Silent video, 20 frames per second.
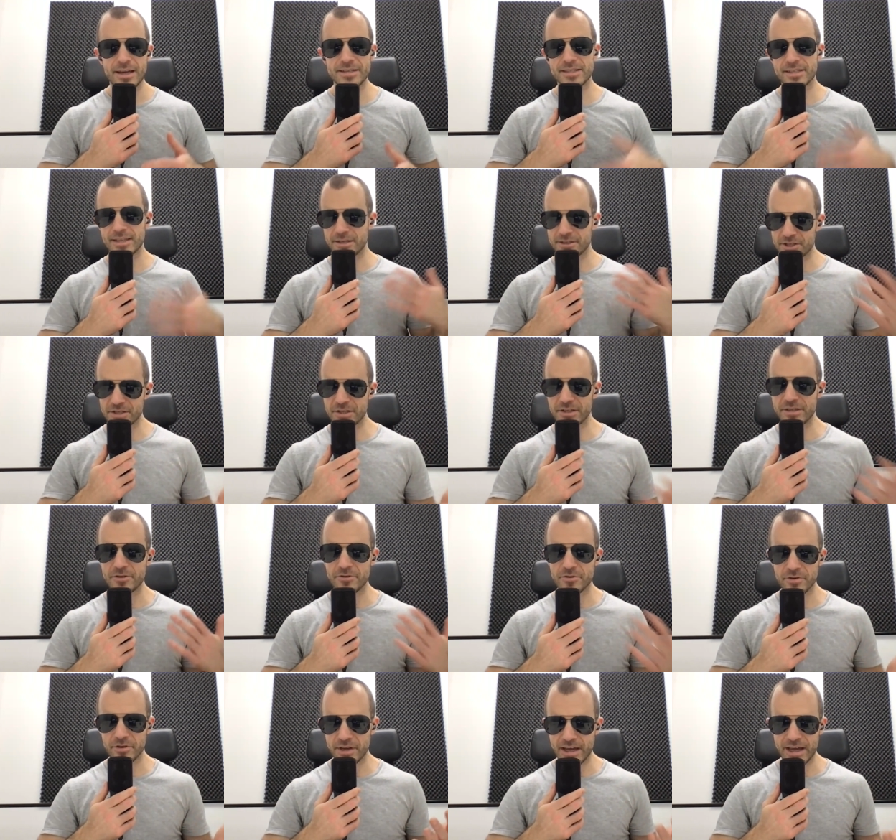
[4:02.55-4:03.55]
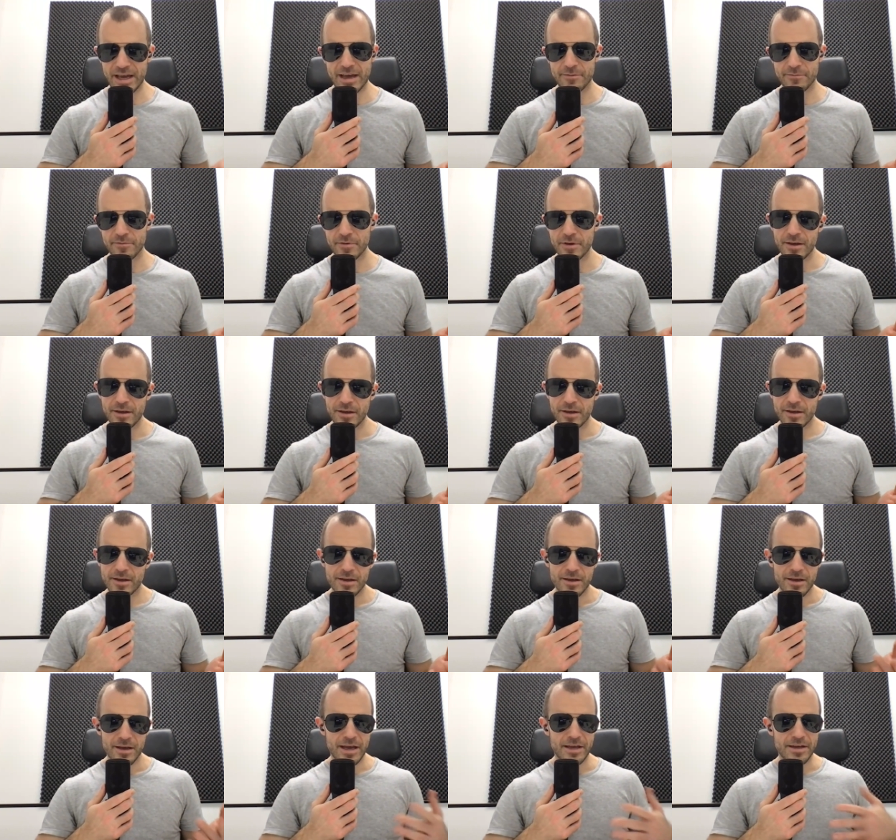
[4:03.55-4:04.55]
Essentially, you're going to have
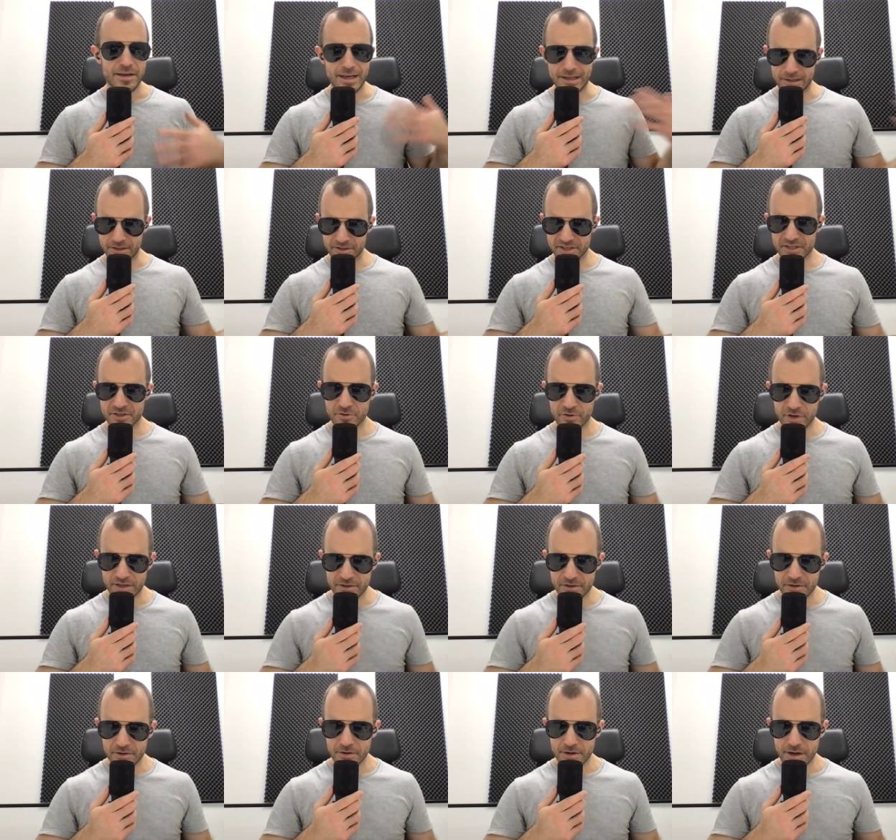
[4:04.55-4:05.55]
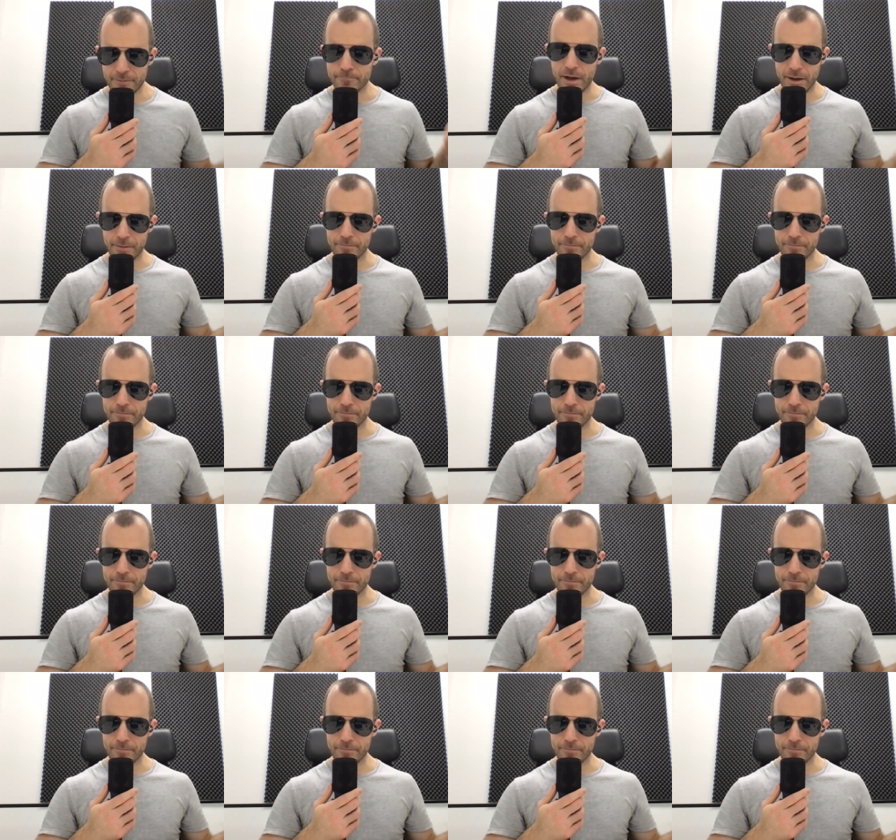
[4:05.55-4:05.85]
an illustrator, a,